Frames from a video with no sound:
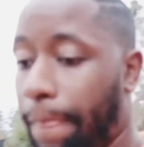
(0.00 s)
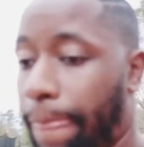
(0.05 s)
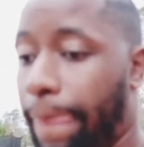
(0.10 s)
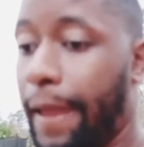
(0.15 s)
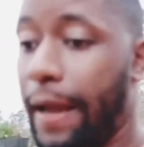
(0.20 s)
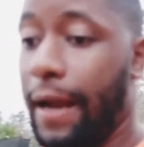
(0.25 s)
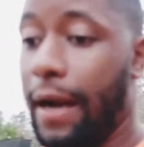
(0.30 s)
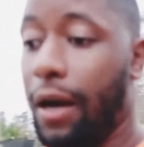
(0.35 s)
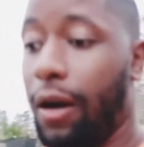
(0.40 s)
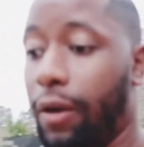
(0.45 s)

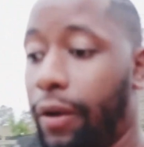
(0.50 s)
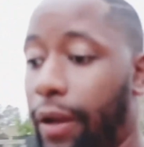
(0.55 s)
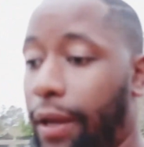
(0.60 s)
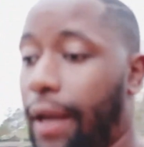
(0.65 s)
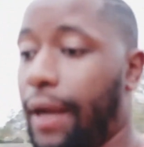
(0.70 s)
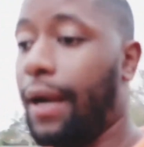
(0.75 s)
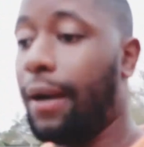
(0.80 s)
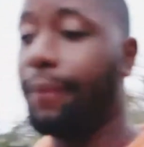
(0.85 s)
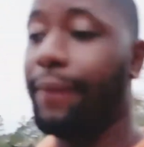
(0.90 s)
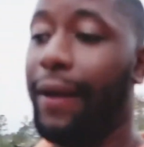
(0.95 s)
how
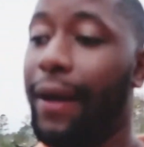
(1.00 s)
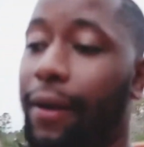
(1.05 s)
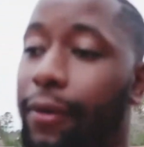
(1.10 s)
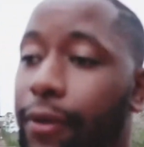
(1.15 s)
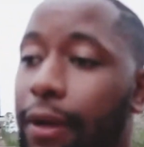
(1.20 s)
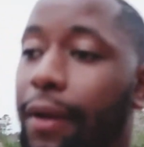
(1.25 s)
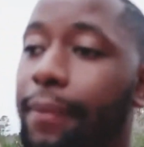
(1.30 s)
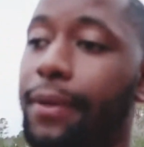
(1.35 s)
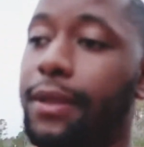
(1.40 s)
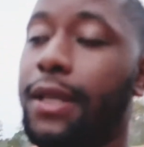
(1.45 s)
like I
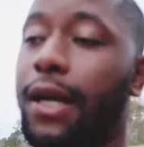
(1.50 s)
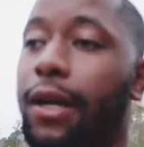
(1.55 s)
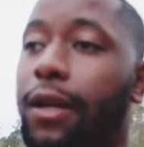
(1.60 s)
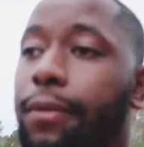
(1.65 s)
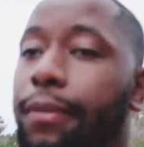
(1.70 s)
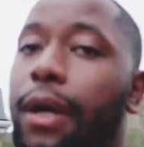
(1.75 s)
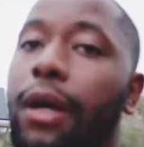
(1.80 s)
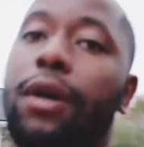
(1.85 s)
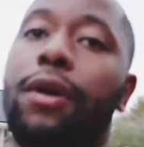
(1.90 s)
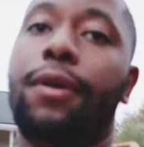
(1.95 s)
I, I be talking
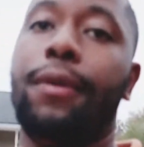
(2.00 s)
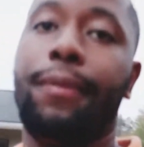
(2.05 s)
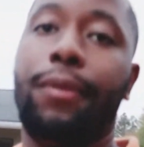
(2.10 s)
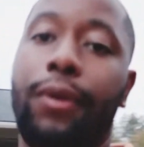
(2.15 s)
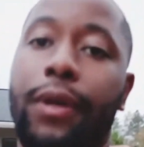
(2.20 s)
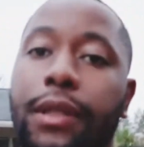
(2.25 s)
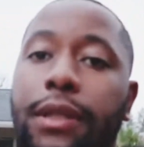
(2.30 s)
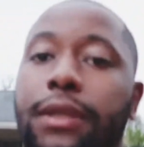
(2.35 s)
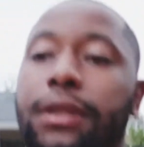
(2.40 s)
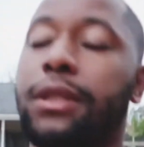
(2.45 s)
to my
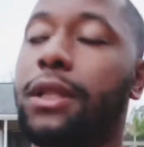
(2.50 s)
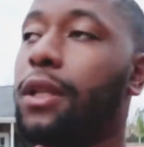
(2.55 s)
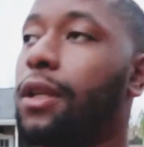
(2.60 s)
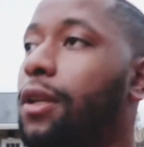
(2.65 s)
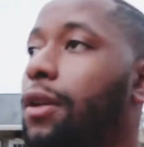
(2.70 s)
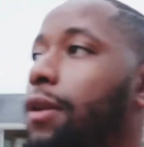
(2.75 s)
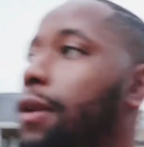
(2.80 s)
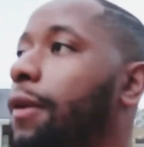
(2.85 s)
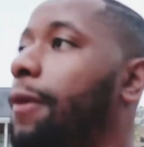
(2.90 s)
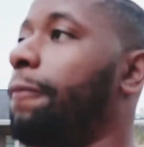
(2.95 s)
homeboys and stuff,